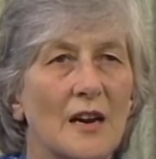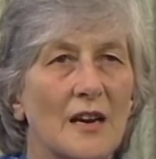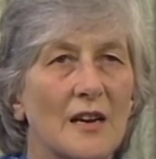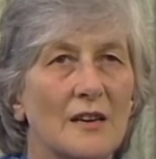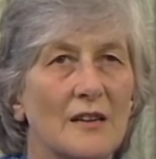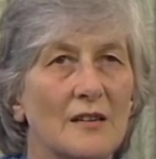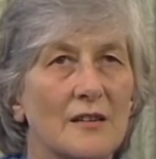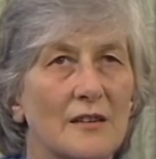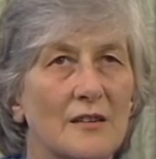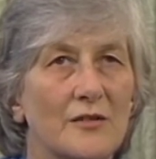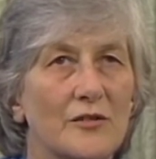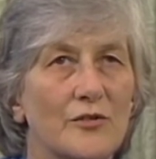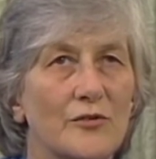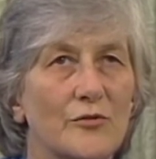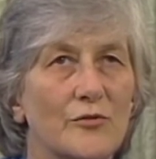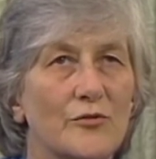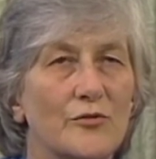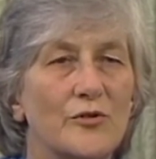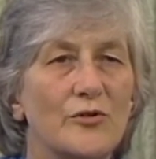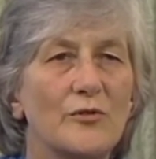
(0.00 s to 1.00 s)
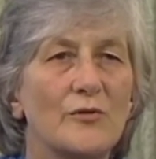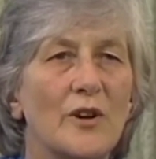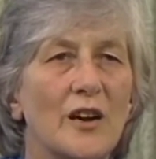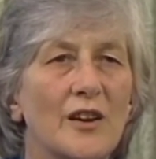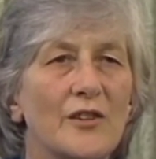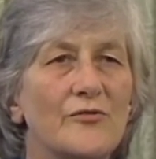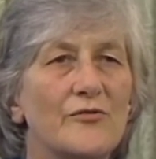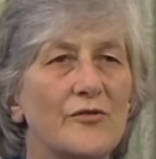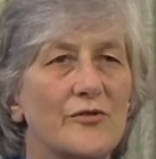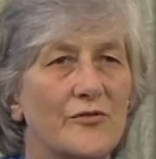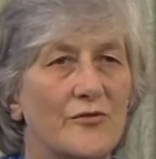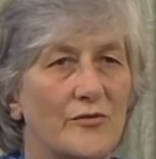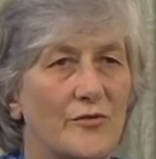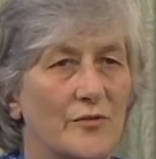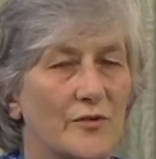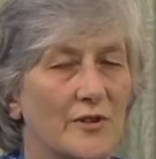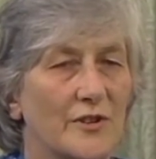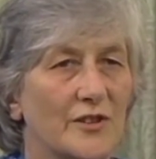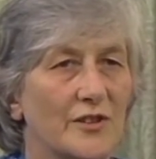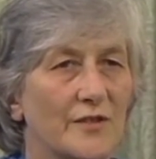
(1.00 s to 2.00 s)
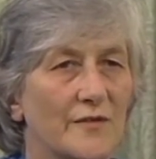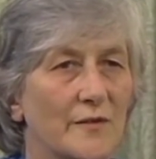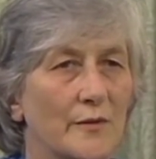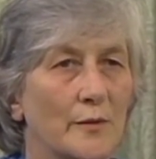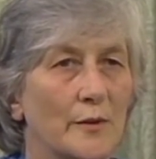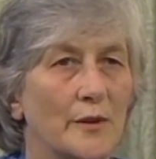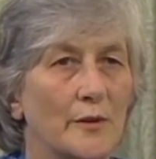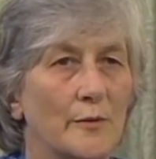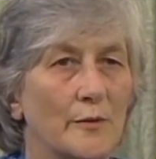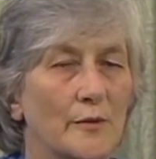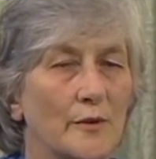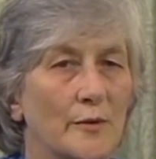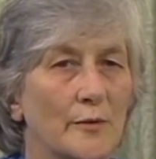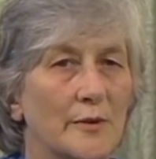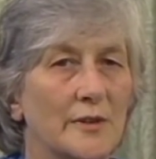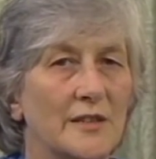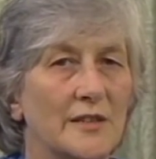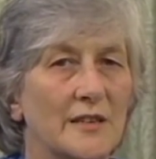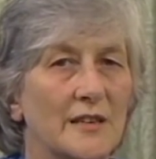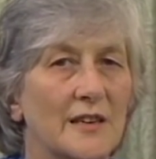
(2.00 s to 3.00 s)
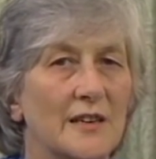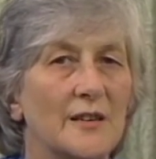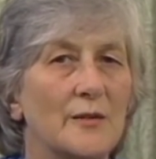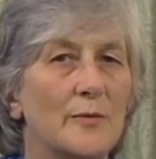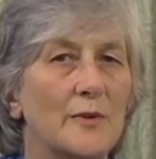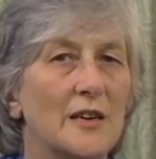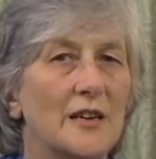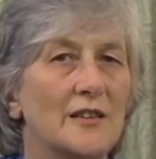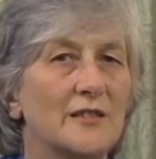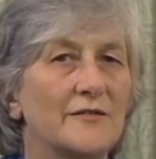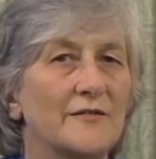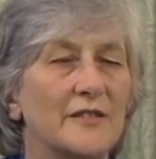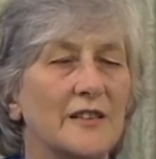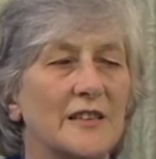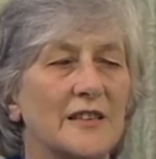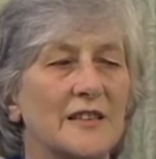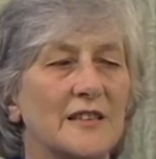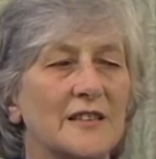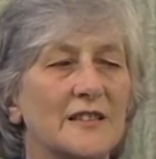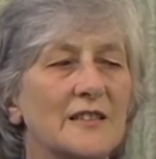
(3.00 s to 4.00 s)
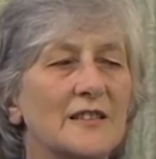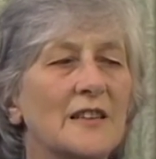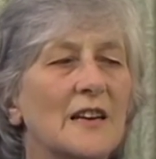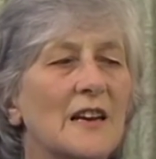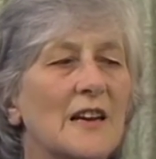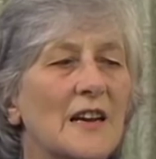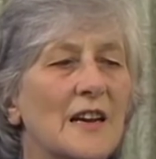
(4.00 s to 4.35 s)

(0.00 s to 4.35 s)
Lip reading: and do 200 drawings of Louisiana wildflowers,